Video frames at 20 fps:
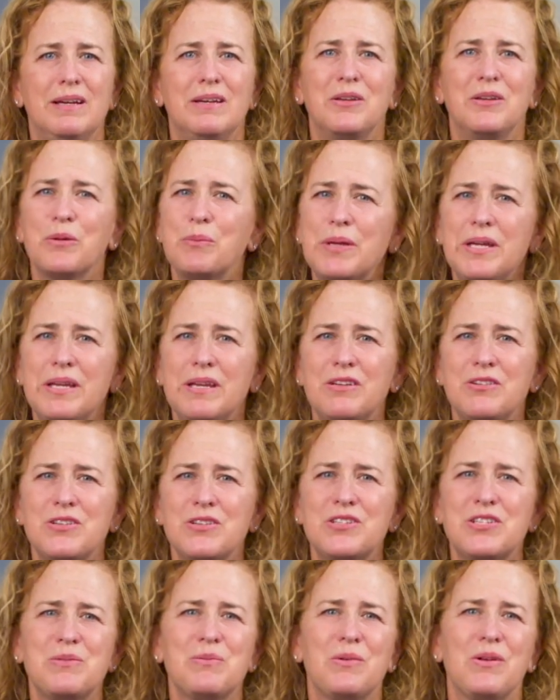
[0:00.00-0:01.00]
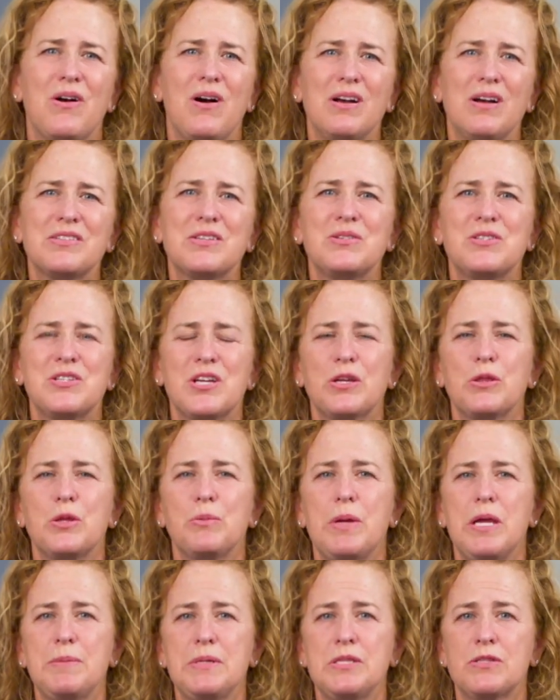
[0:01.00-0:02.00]
Your pediatrician will also check the
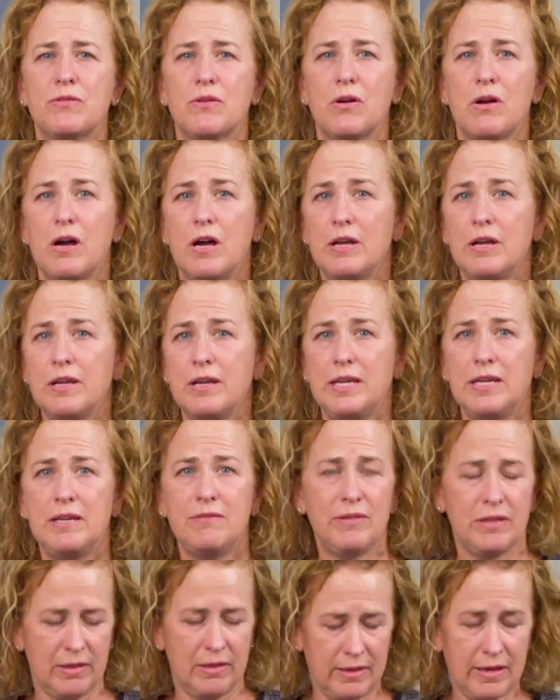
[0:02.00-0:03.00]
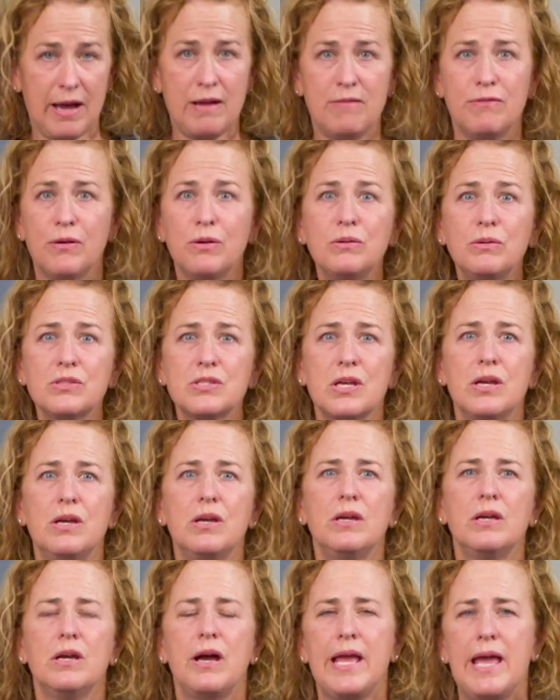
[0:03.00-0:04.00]
babies for uneven thigh folds,
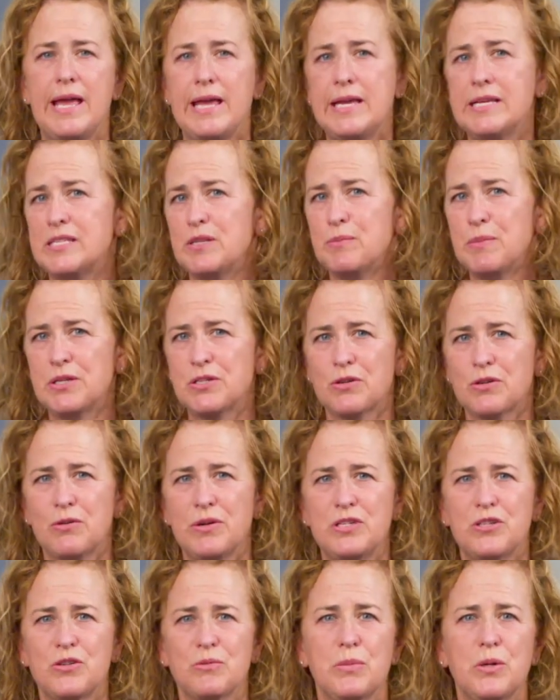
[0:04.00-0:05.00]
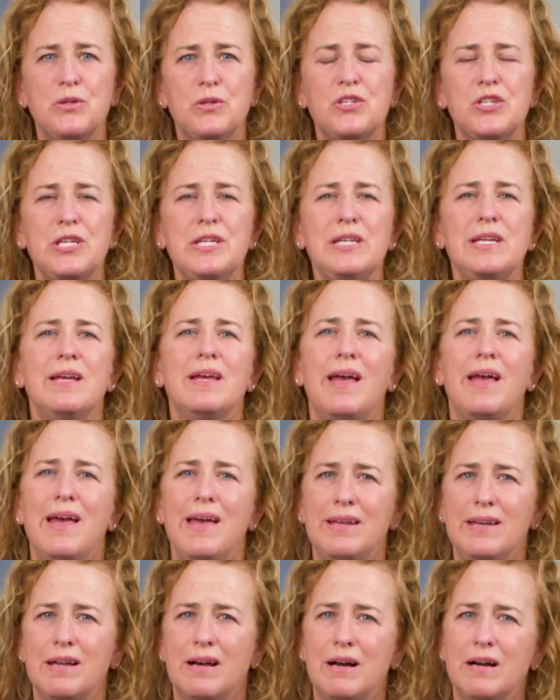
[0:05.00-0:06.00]
asymmetric range of motion,
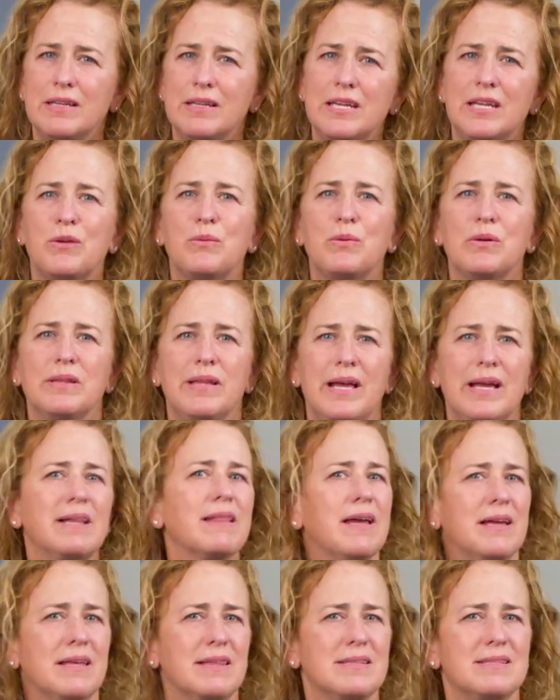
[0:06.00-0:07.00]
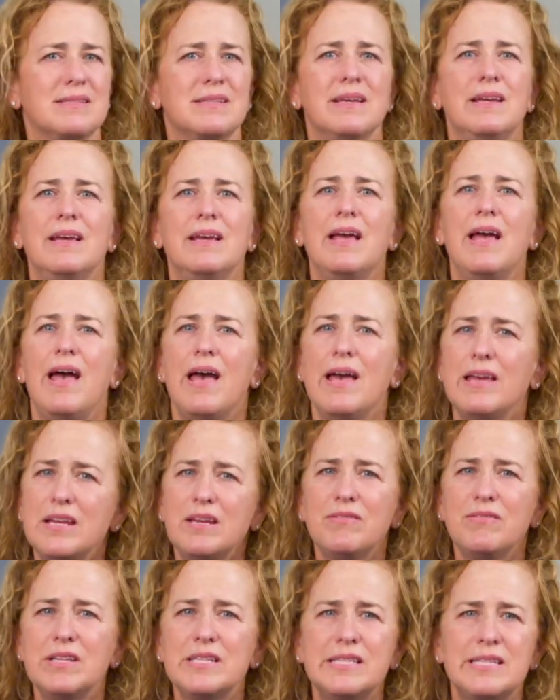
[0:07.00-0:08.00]
and unequal leg lengths.
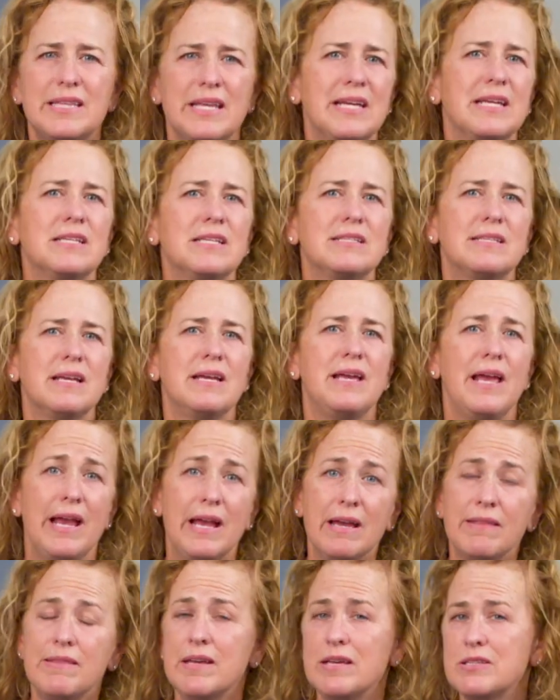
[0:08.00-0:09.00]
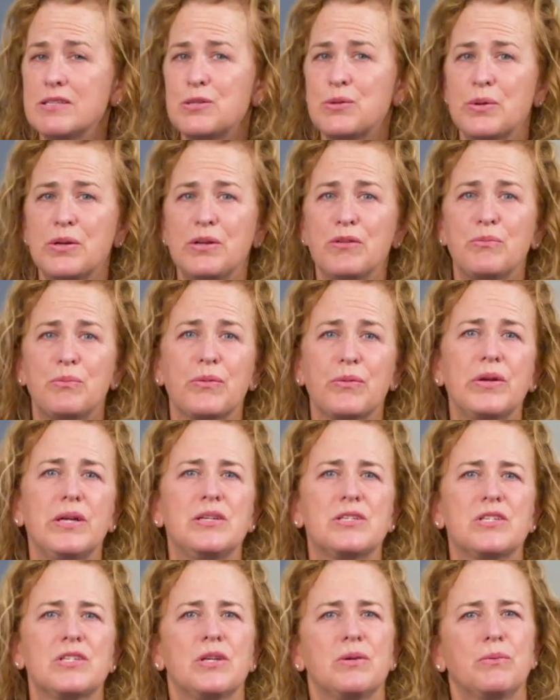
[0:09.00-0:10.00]
Any of these things and the history of
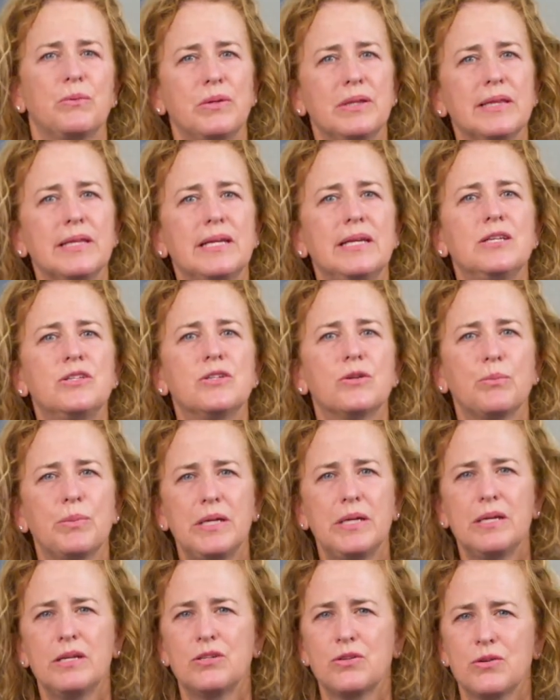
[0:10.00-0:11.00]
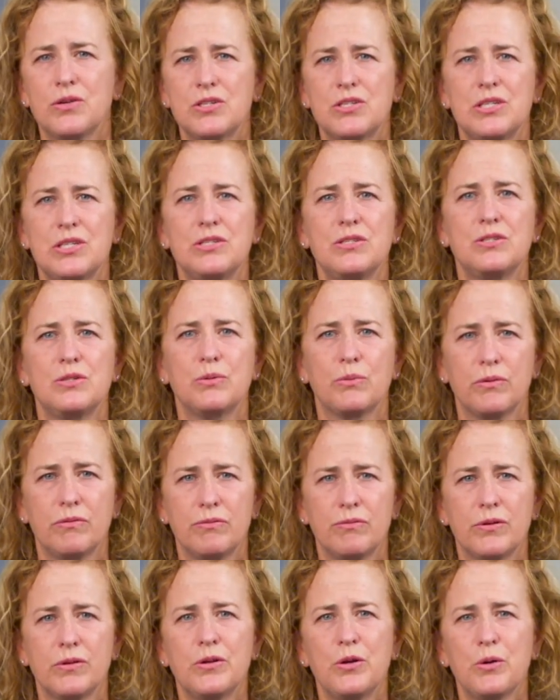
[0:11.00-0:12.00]
breech would lead your pediatrician to
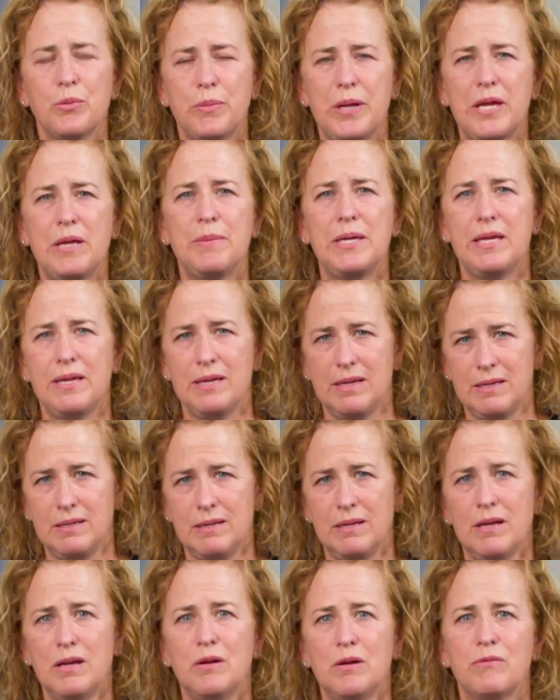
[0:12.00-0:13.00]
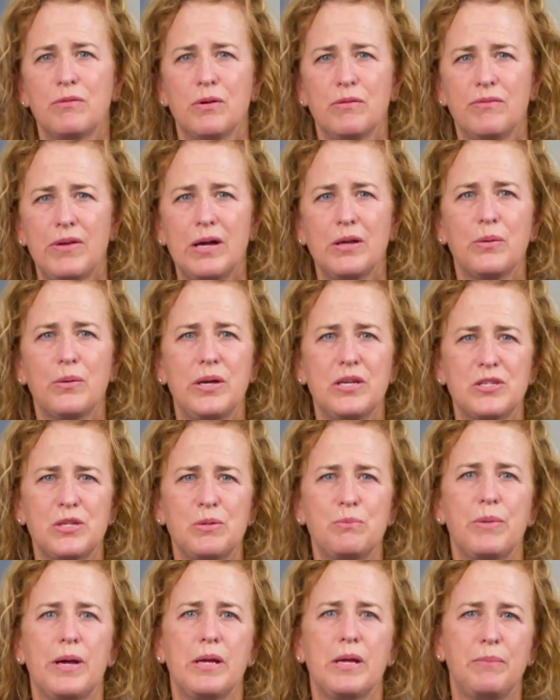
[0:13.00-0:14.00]
refer your baby in for
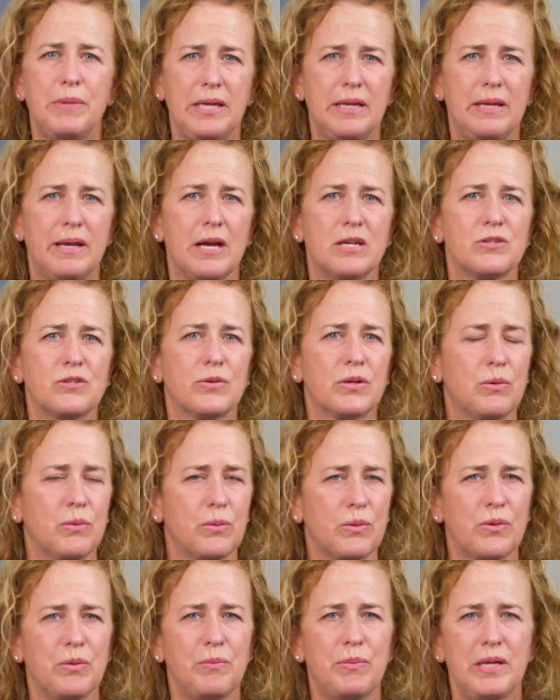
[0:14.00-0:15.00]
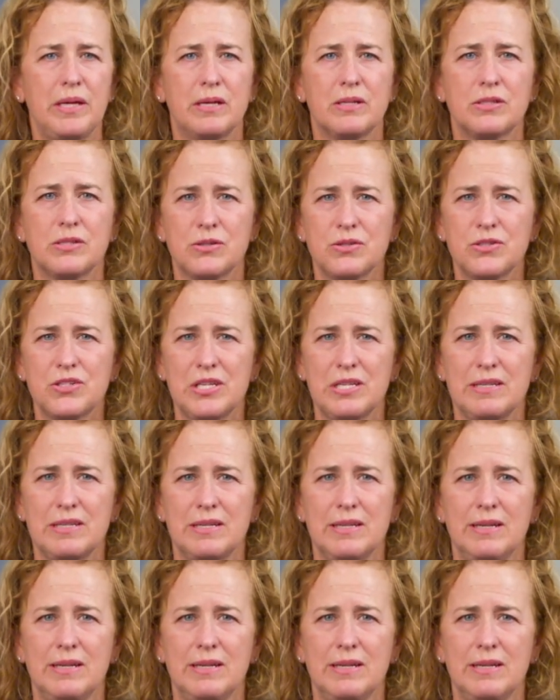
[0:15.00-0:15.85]
evaluation by a pediatric orthopedic surgeon.